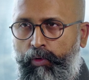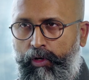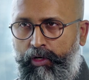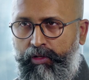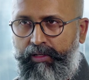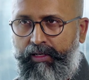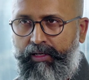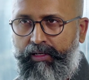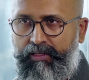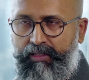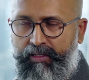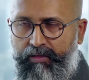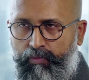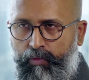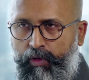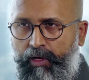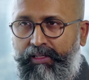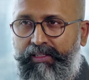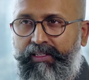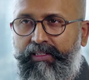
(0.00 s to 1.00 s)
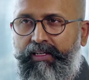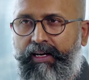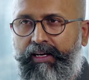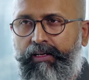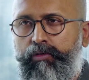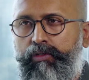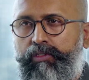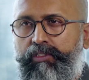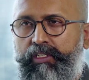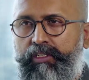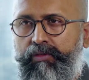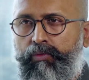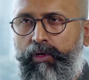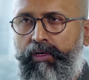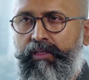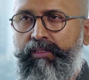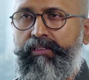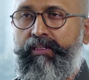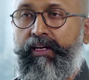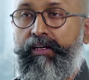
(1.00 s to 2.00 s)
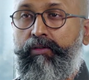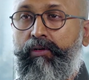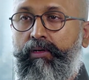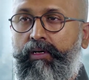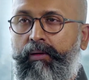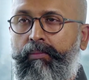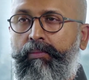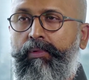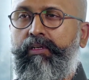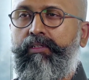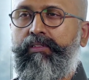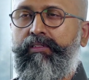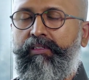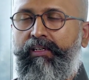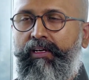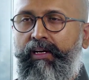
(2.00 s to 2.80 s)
what are they trying to achieve, what are they trying to accomplish.